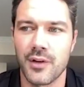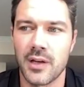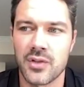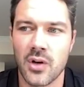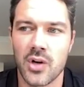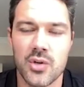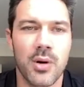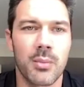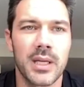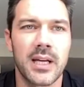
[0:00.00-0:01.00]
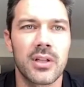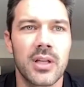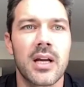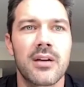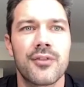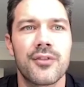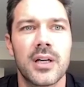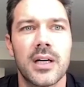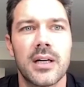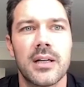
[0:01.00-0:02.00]
Usually your your fave stars probably have
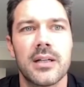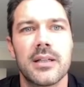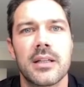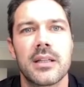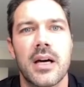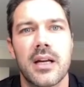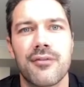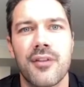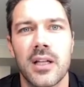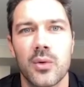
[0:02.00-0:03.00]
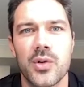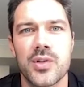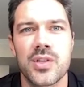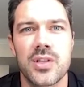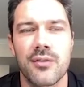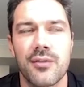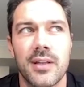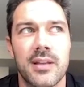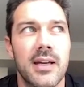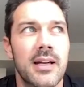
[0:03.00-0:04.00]
a lot of uh, a lot of followers and stuff
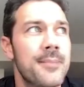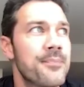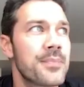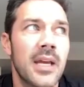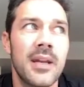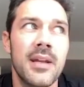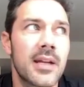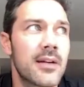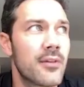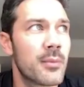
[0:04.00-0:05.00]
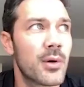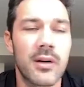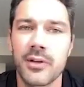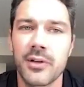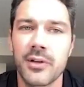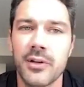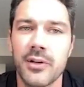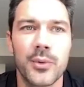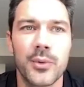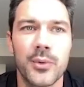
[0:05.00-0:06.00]
like that, and none of them are ever going
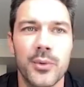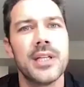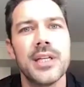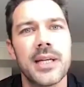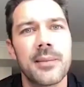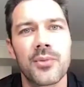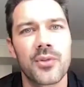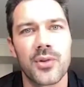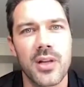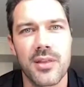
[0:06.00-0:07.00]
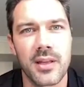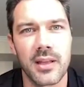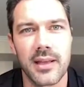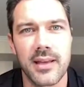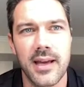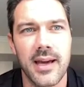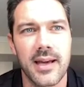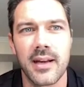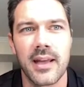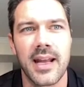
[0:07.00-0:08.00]
to reach into your D Ms or
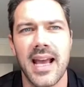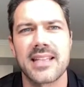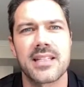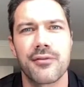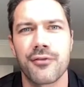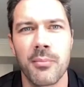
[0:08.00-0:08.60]
anything like that.